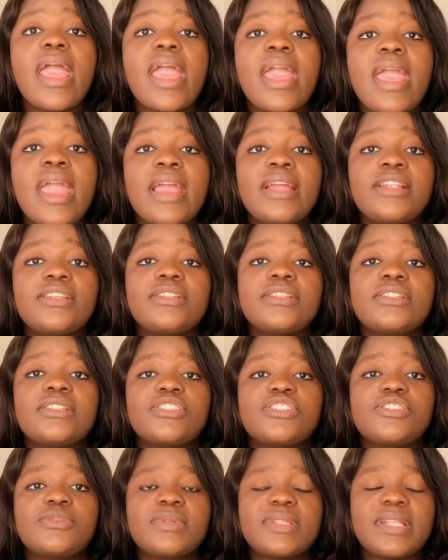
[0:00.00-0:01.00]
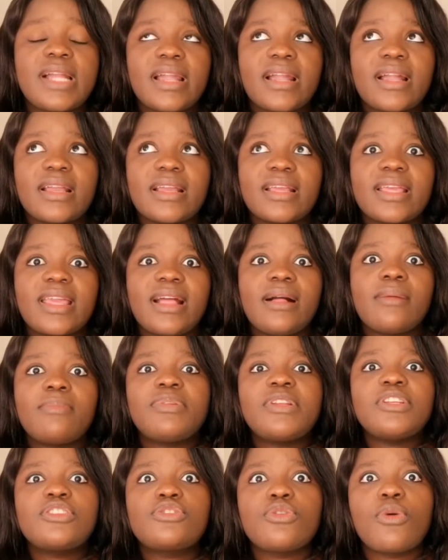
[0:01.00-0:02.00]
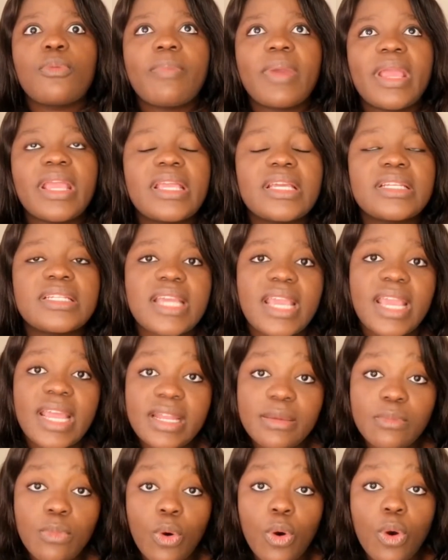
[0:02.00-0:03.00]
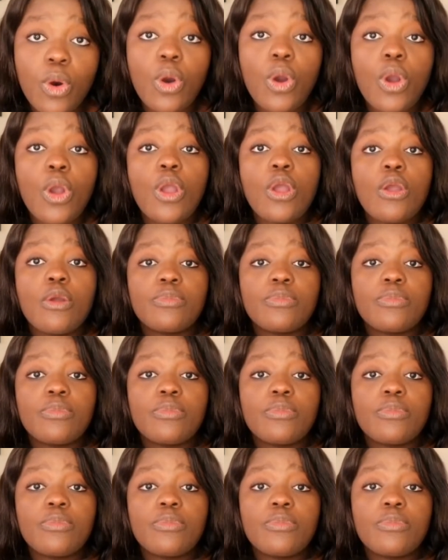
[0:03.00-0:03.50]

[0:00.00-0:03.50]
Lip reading: and she was like, girl, please don't bake it anymore,